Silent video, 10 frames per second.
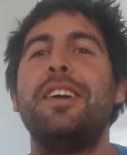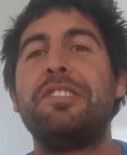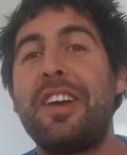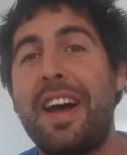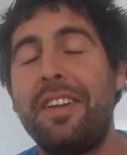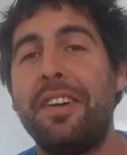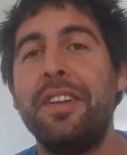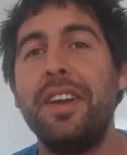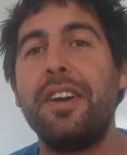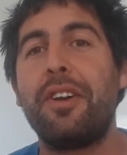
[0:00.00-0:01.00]
Sranan,
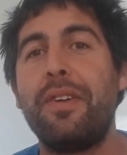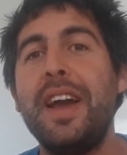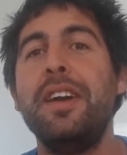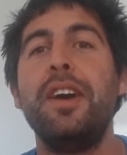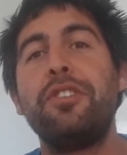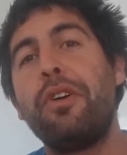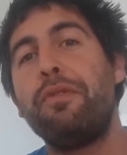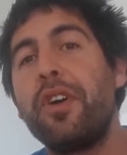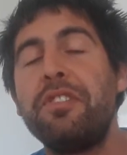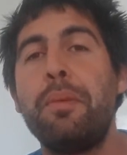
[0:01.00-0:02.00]
right? So
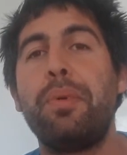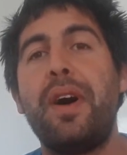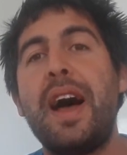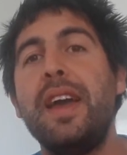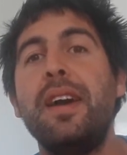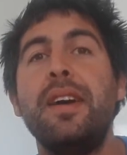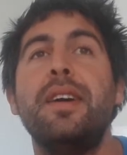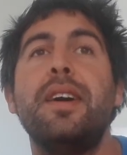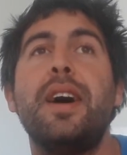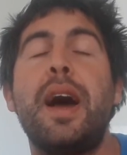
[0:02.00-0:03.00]
for example, I'm
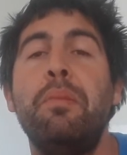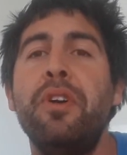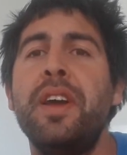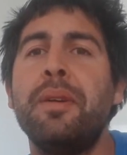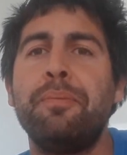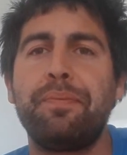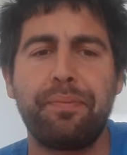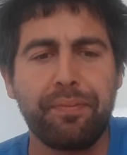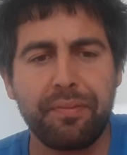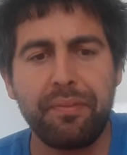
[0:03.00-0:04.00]
learning
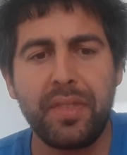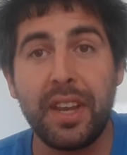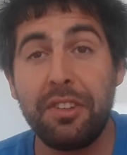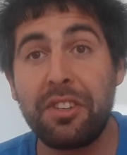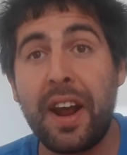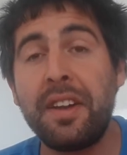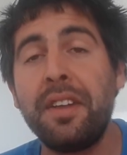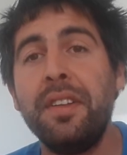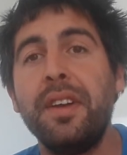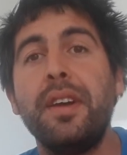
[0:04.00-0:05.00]

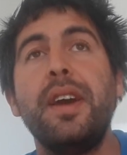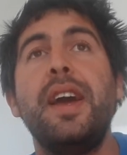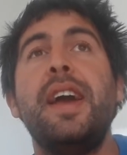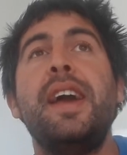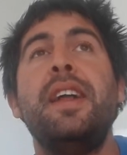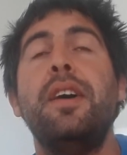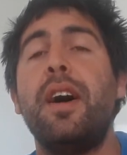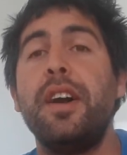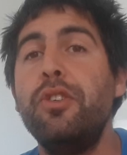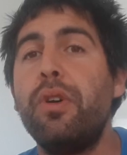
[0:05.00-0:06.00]
Sranan, and
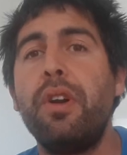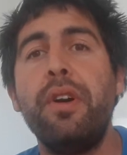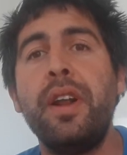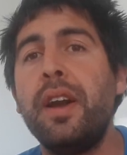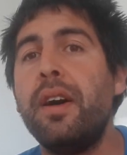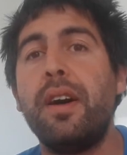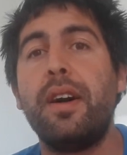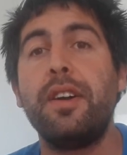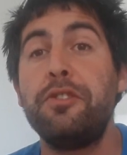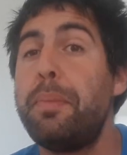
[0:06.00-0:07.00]
you're learning
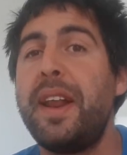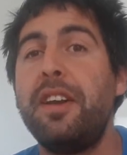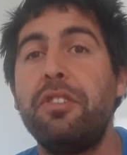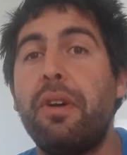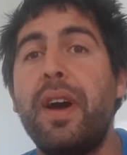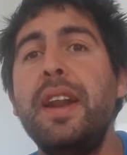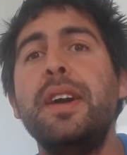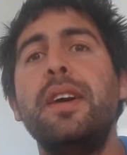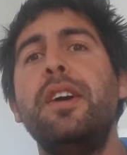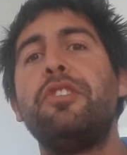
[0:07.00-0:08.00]
Spanish, right?
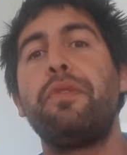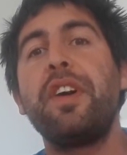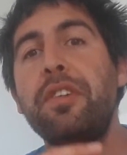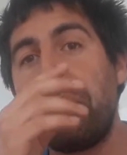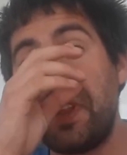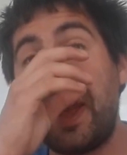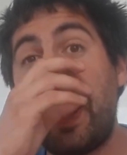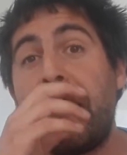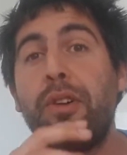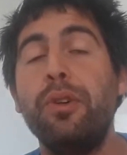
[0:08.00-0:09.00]
So for example, then
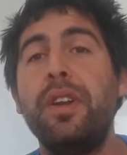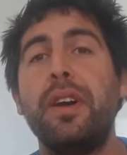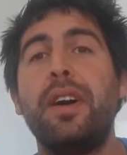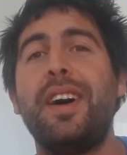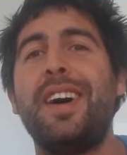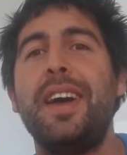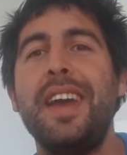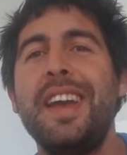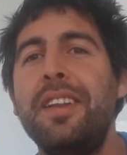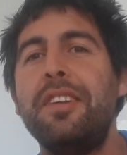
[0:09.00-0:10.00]
I could,
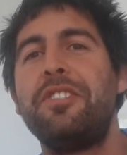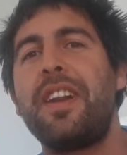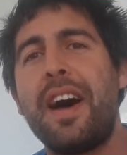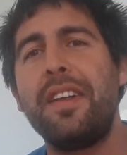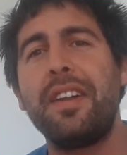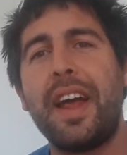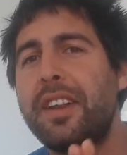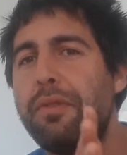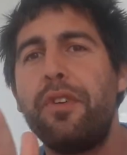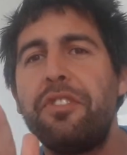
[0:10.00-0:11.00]
in Sranan,
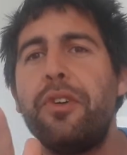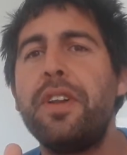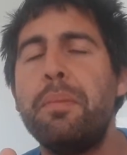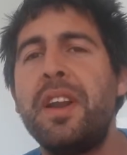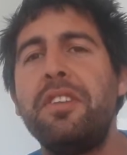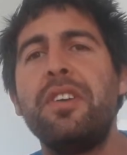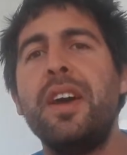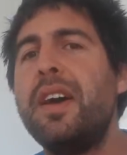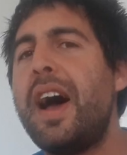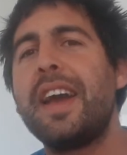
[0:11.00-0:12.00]
the first 30 minutes,
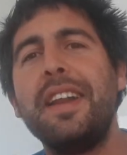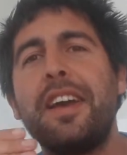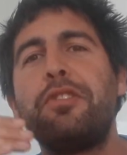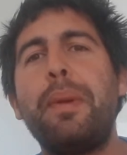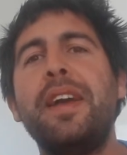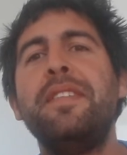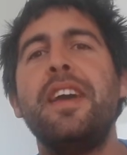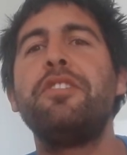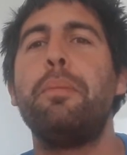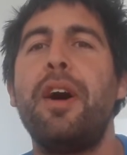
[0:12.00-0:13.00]
I can explain
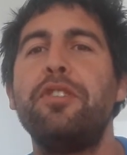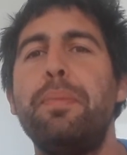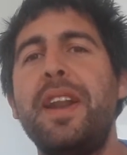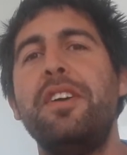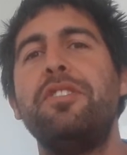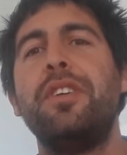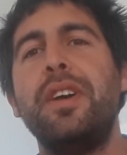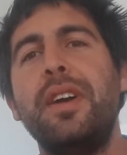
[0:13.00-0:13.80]
things about Spanish.